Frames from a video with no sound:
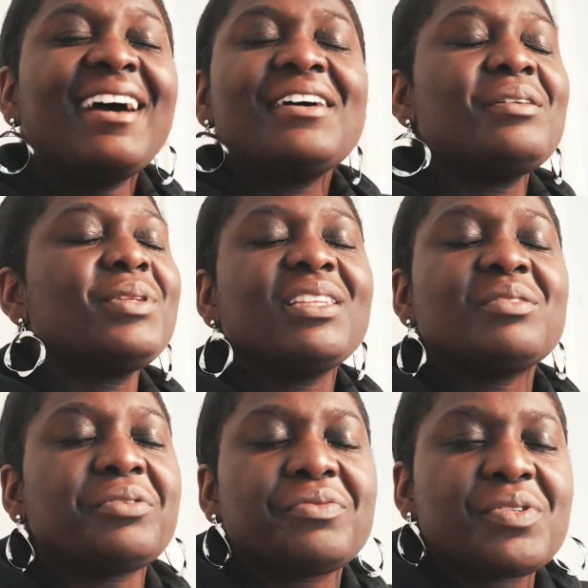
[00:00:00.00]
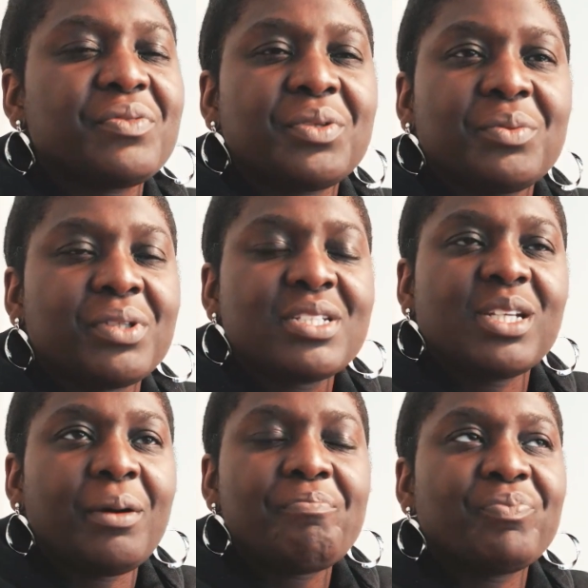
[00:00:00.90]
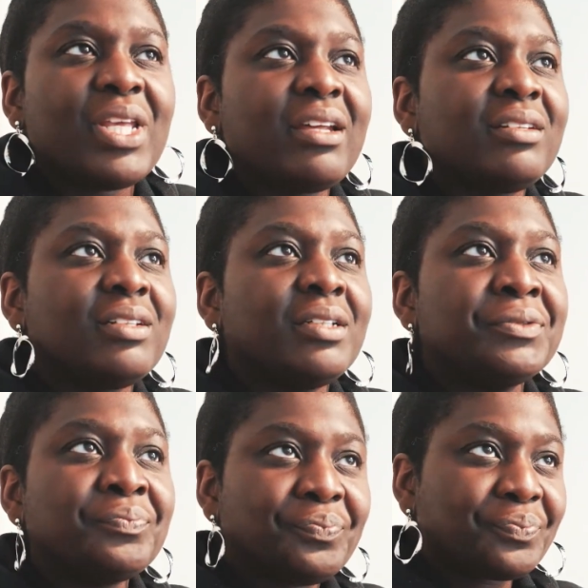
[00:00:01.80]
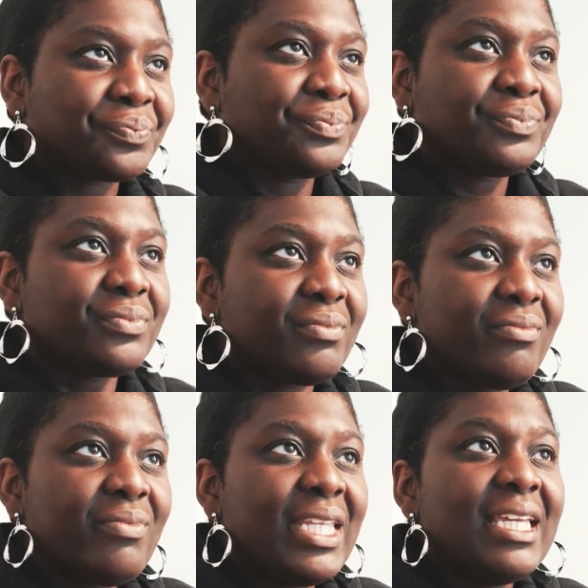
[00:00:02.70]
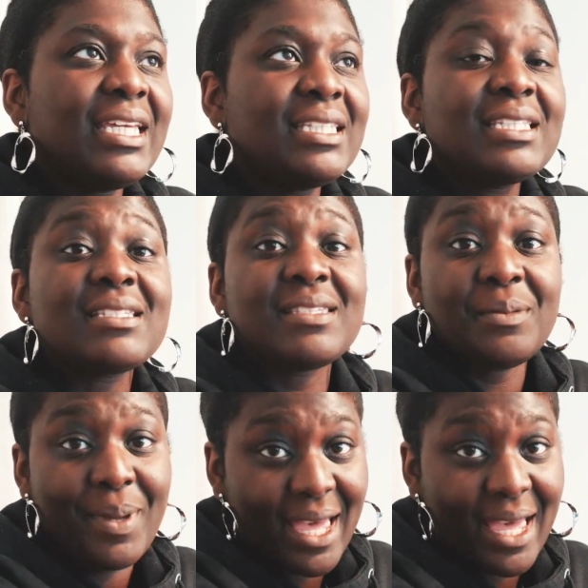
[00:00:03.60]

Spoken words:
I'm not nervous for the workshop, not at all. In the